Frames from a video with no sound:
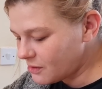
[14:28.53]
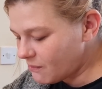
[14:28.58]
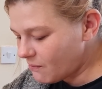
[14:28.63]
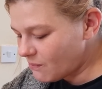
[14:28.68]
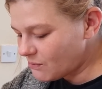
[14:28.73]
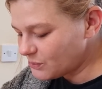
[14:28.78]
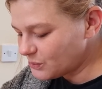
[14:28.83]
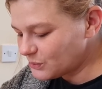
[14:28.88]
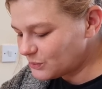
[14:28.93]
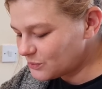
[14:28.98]

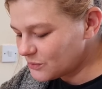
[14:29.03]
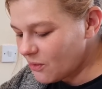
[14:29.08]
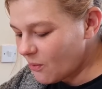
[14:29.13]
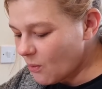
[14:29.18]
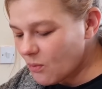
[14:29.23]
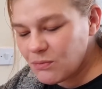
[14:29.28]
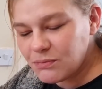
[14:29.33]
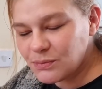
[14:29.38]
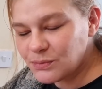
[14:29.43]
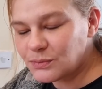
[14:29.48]
Is it hot?
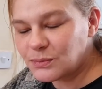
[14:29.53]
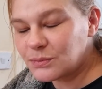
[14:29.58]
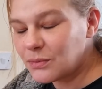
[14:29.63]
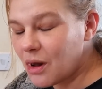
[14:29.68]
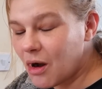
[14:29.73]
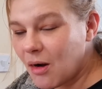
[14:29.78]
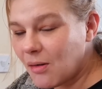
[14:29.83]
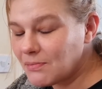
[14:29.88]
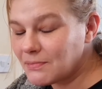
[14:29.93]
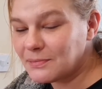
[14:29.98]

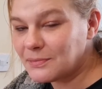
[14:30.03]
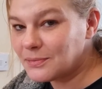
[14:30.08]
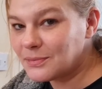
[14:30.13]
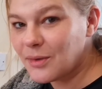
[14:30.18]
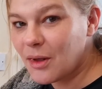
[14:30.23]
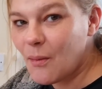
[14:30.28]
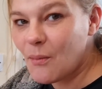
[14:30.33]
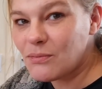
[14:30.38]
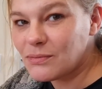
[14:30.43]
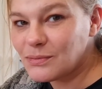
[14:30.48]

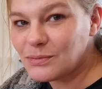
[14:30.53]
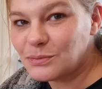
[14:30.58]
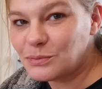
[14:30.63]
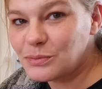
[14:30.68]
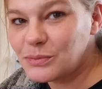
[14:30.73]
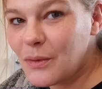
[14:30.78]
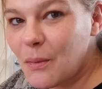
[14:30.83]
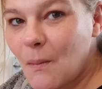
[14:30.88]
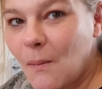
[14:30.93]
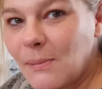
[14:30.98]
No,
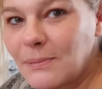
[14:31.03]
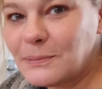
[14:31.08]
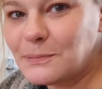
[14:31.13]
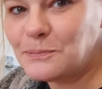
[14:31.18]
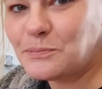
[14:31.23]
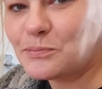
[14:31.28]
it's not.